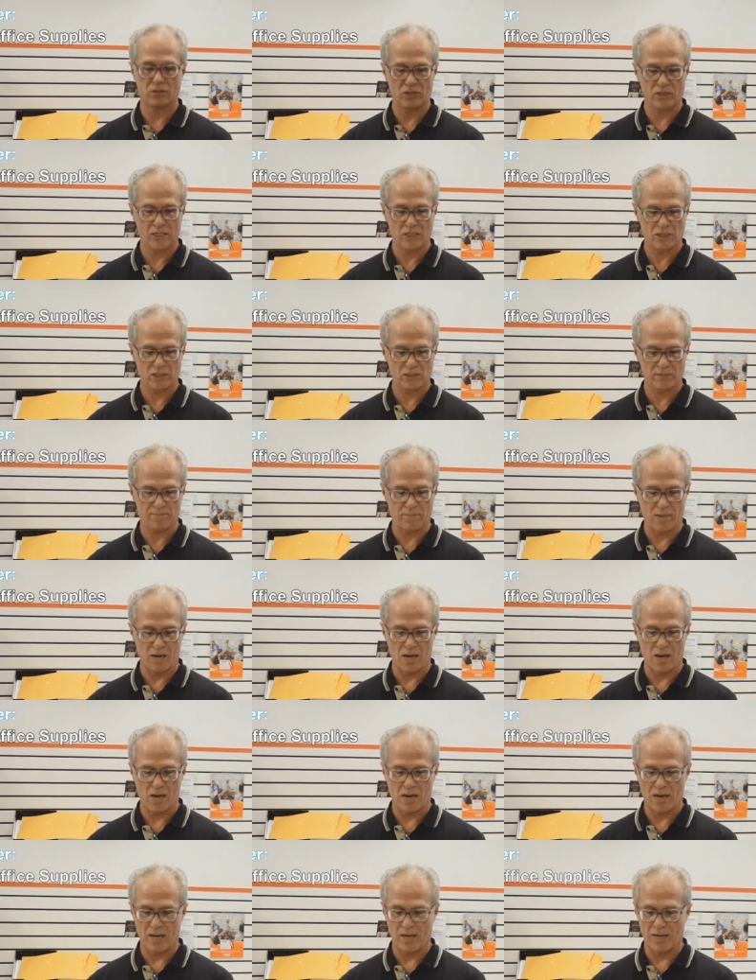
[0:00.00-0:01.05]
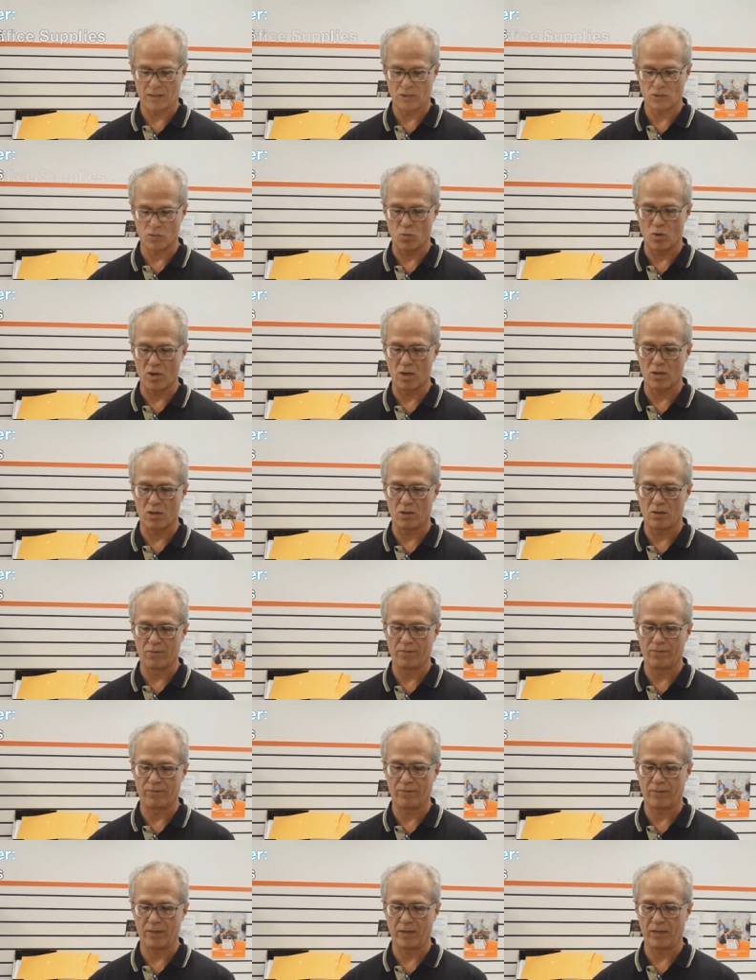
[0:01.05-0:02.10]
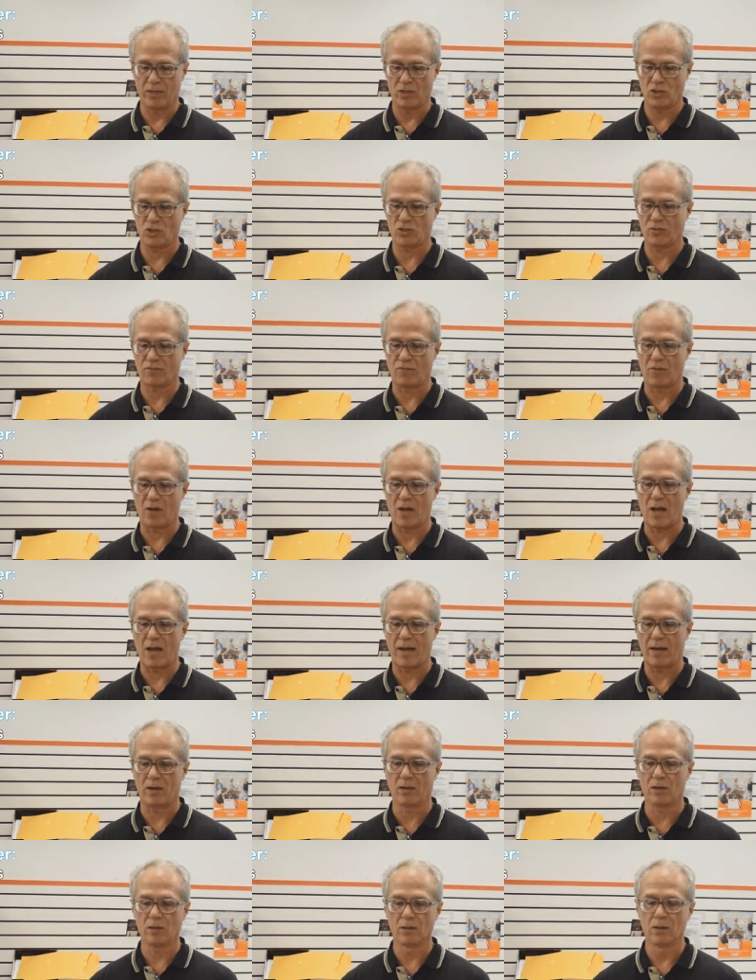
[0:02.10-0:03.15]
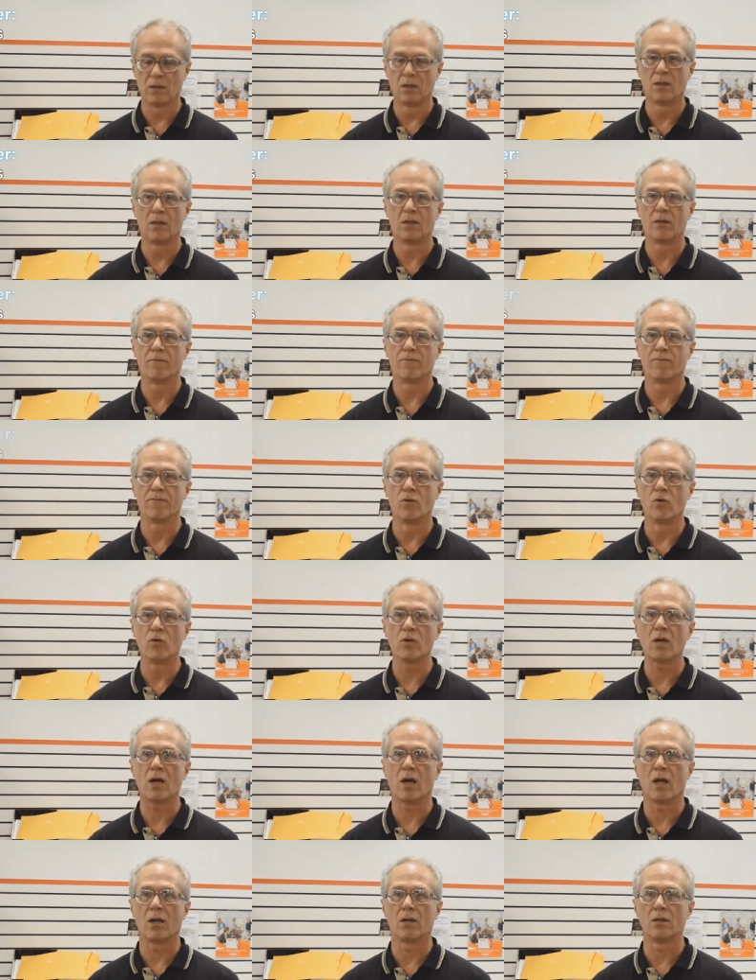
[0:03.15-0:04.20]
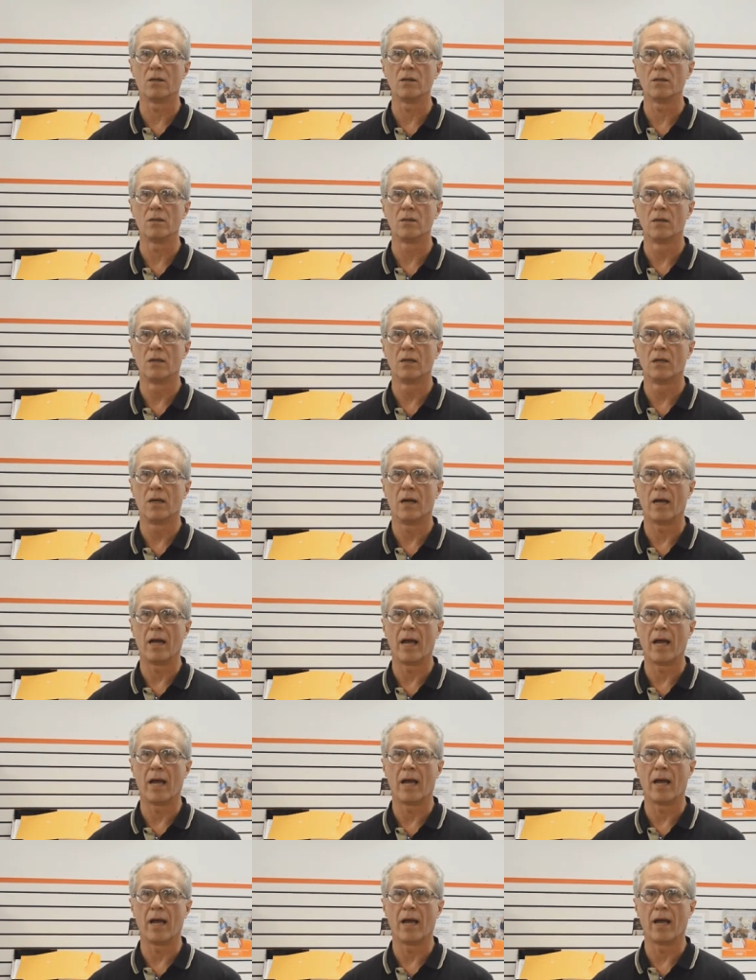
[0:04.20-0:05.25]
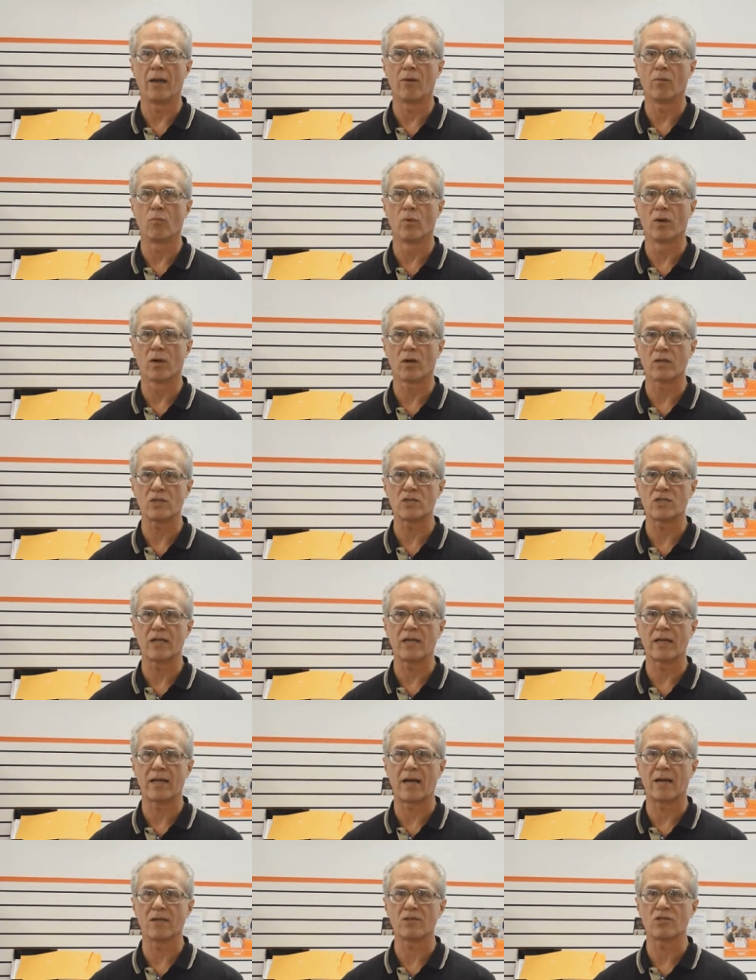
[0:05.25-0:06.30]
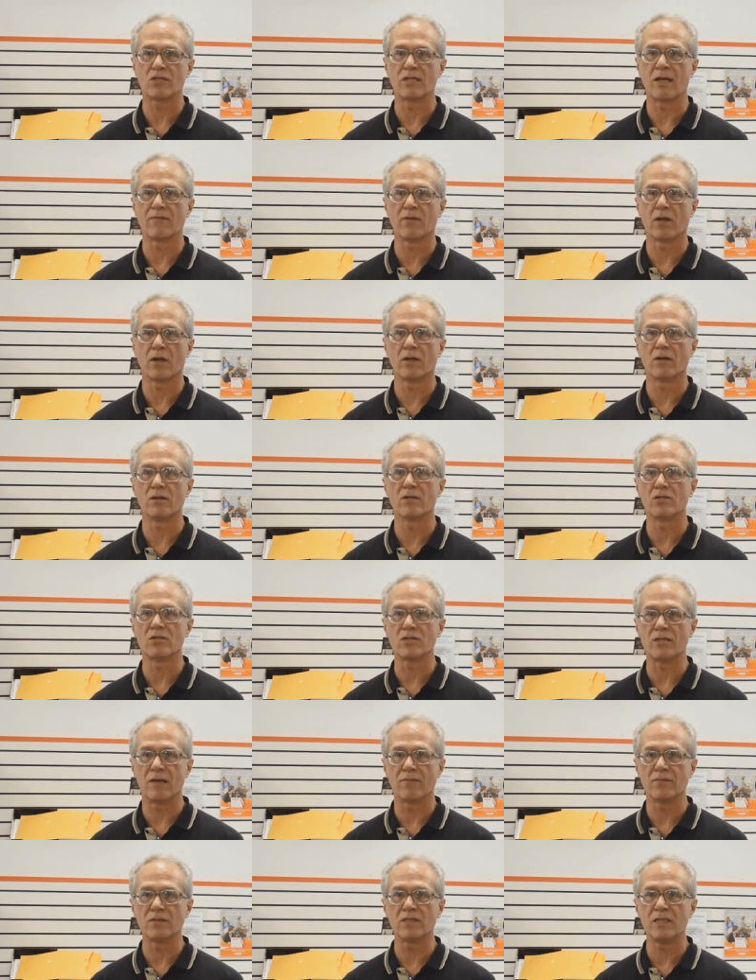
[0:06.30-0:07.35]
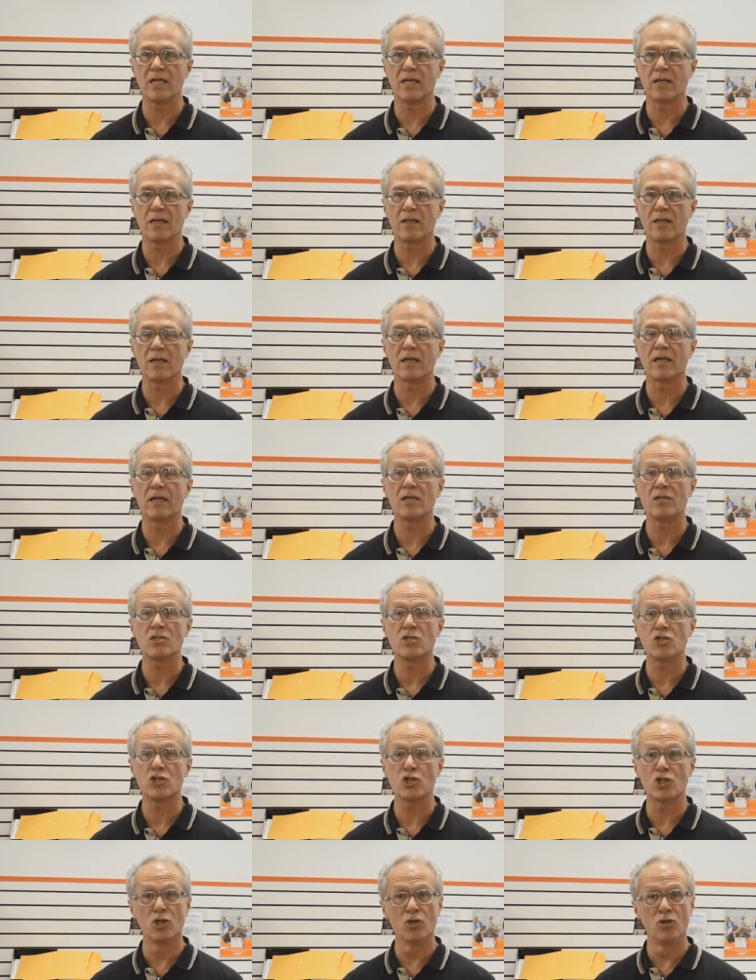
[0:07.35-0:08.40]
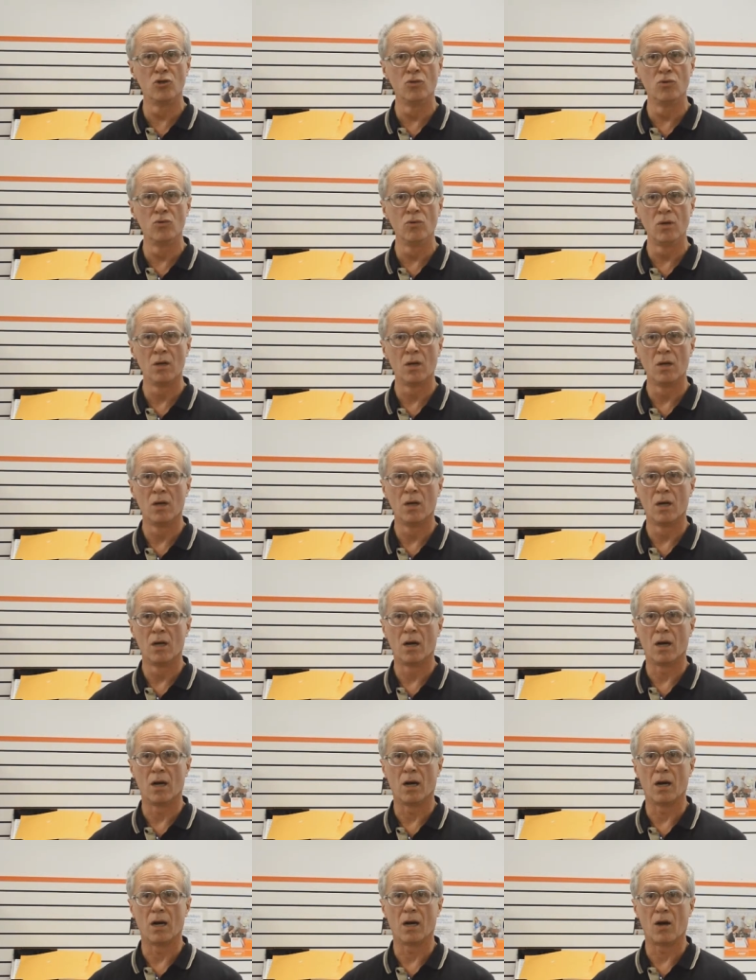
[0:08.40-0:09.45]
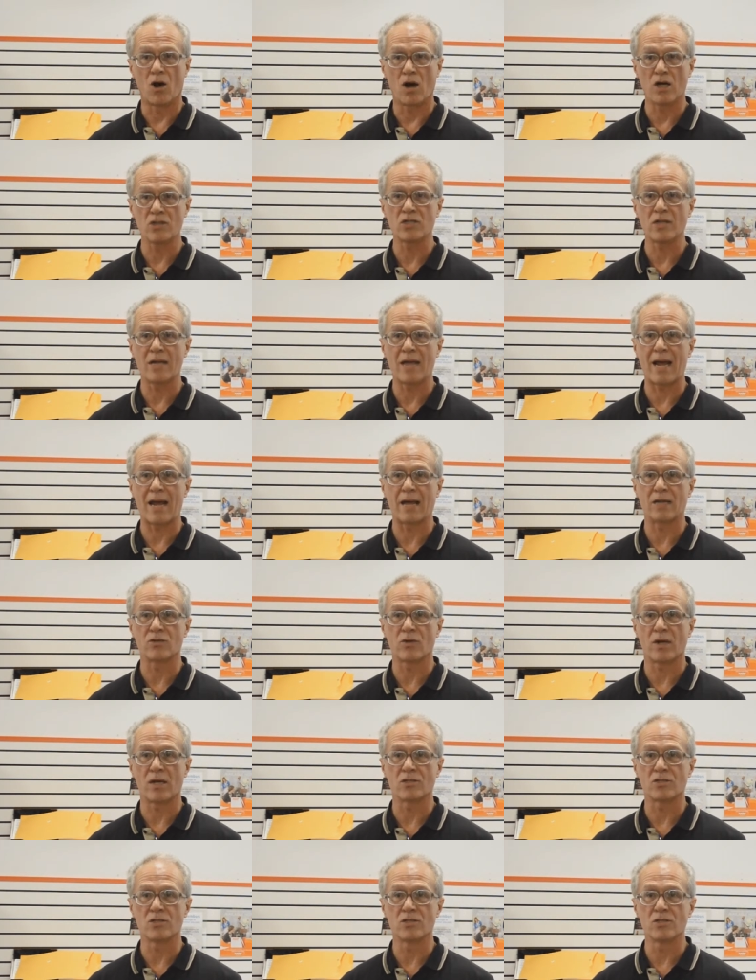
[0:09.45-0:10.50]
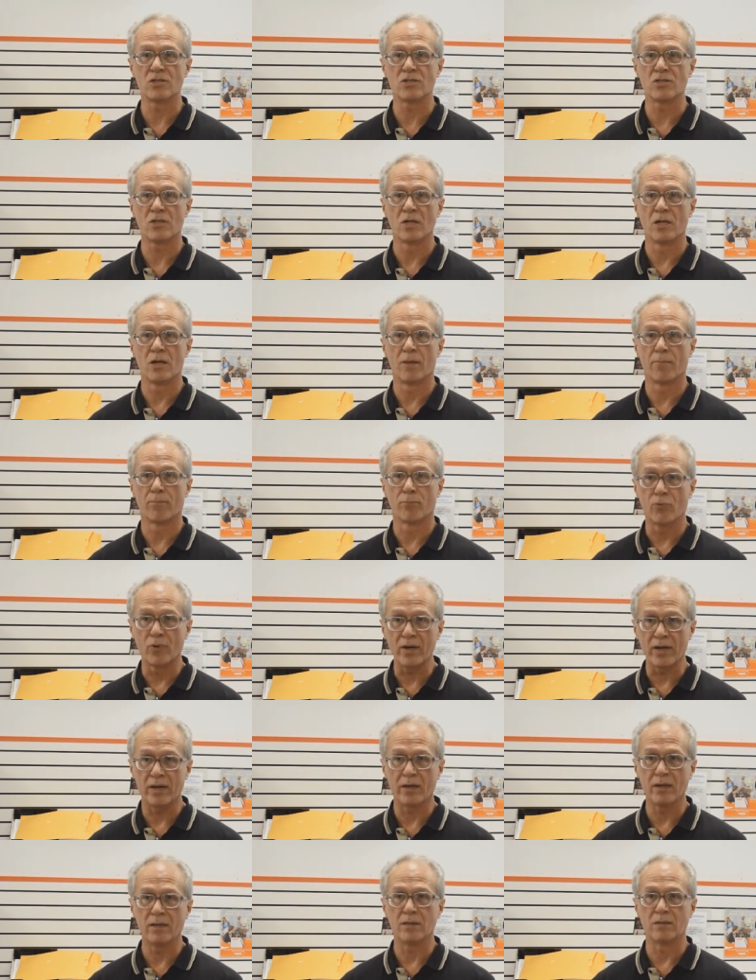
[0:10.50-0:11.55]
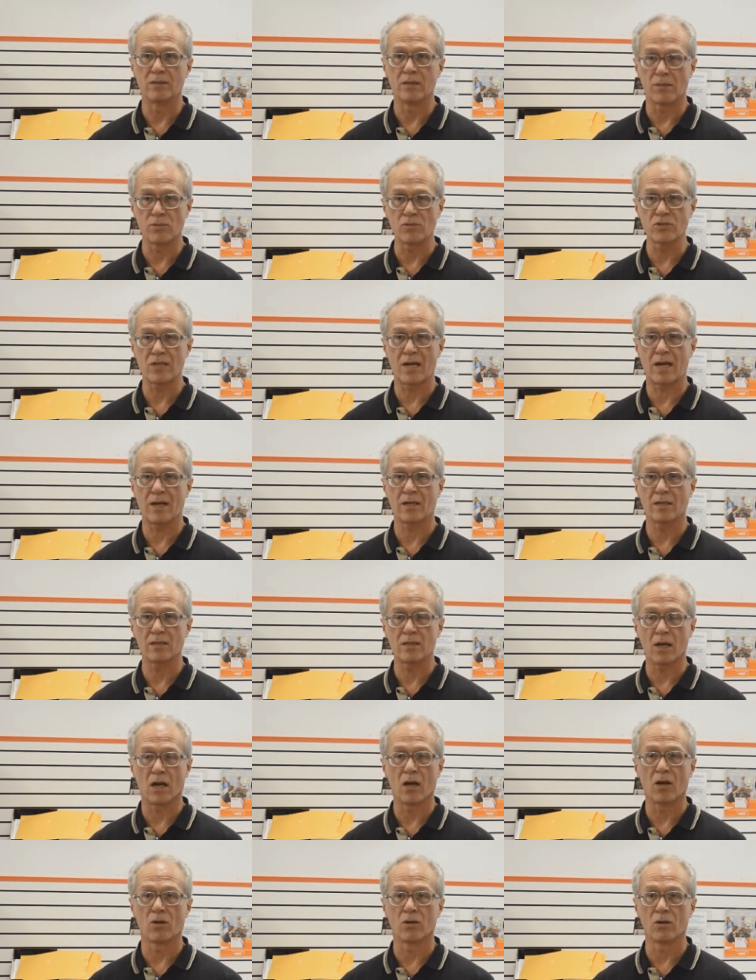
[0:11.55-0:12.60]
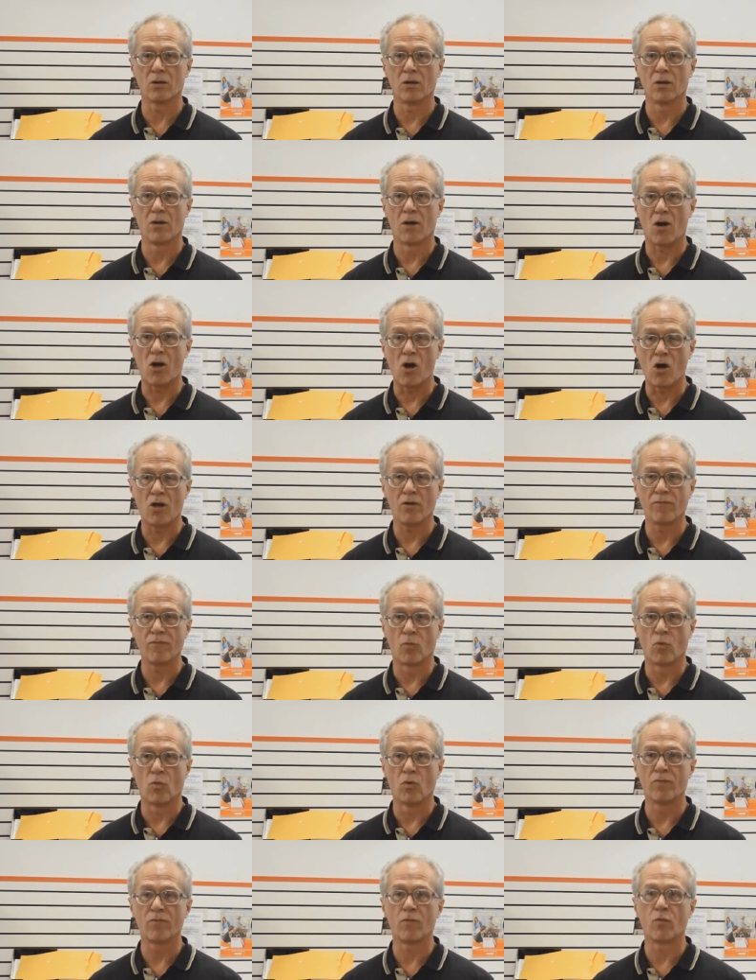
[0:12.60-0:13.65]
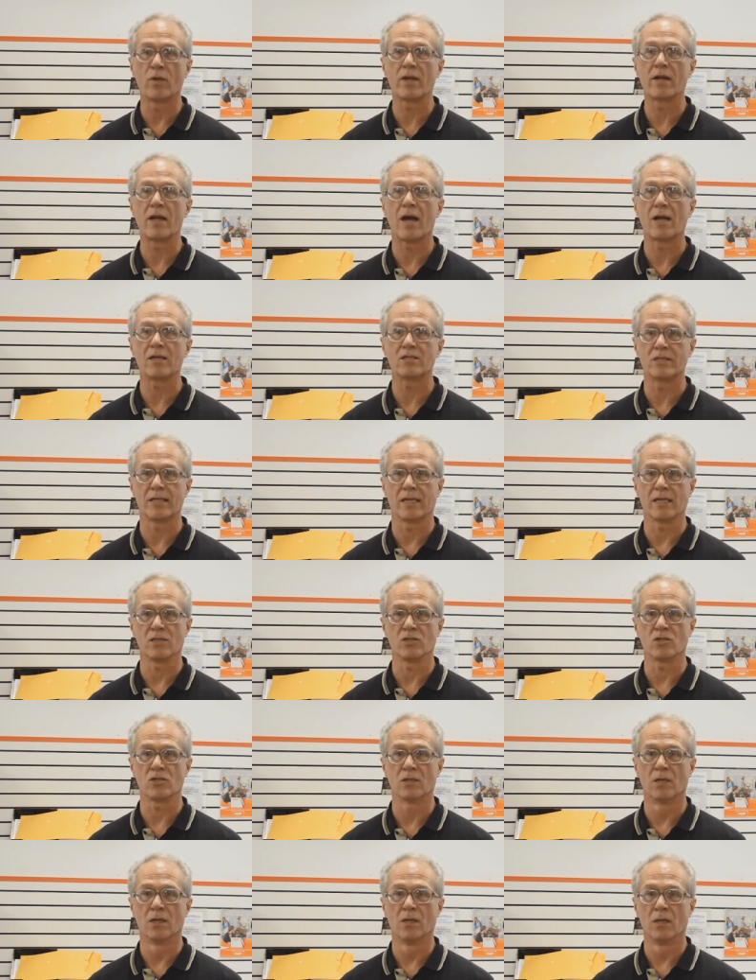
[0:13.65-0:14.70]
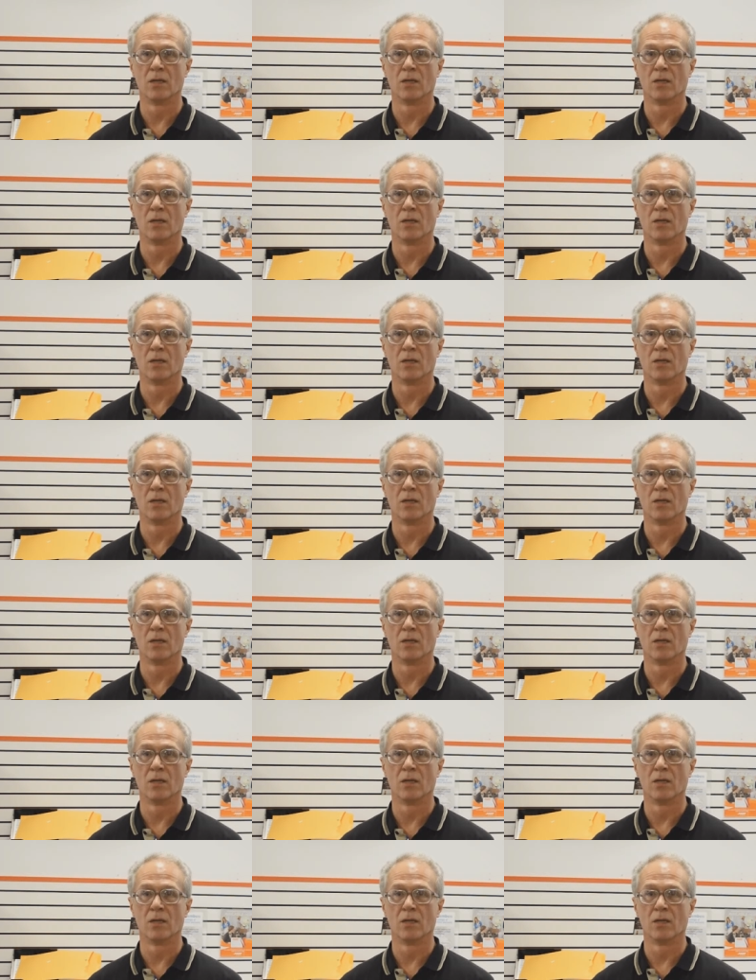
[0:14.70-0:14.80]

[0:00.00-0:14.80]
6 by 12 inch flyer, full color, and we're going to send out 717 of these to Austin addresses, printed, double-sided color, all for 49 cents